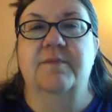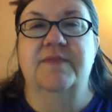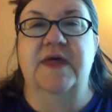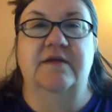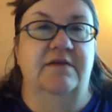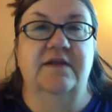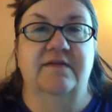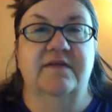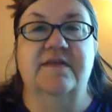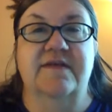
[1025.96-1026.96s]
that
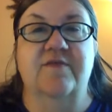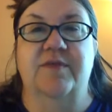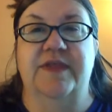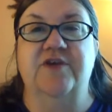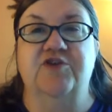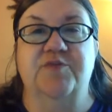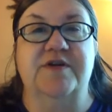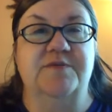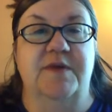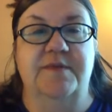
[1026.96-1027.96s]
it's conceivable that your
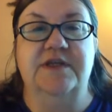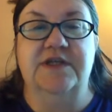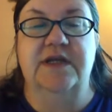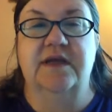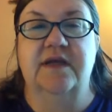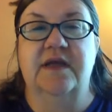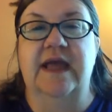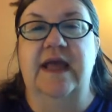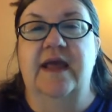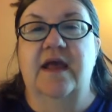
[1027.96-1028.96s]
spouse may be cheating.
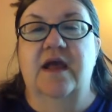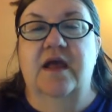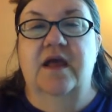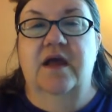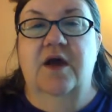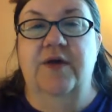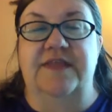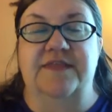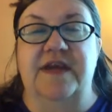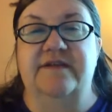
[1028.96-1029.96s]

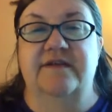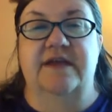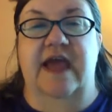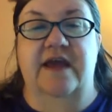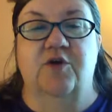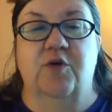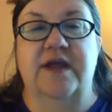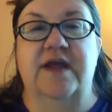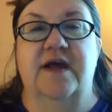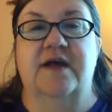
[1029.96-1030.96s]
Okay, the next little
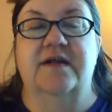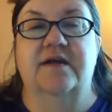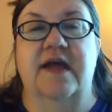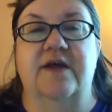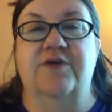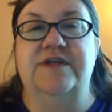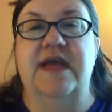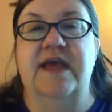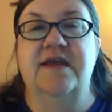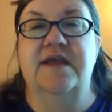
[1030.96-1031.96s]
category, category
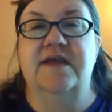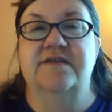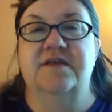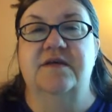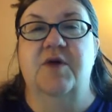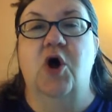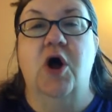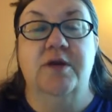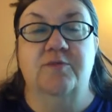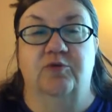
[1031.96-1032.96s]
10, is
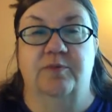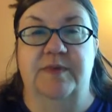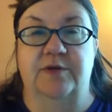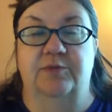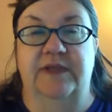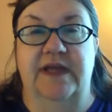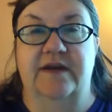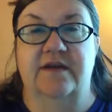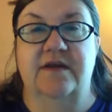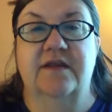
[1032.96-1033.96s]
automobile
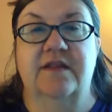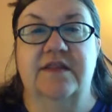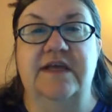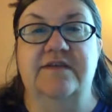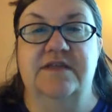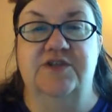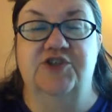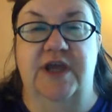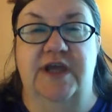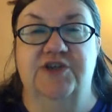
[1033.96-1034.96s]
related things that
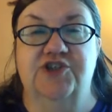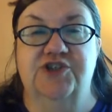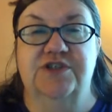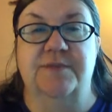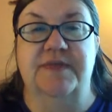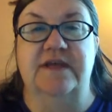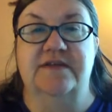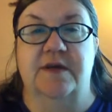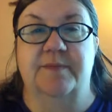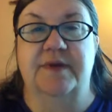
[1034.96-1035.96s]
change. Something
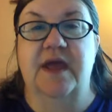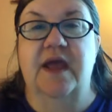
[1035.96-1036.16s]
is up.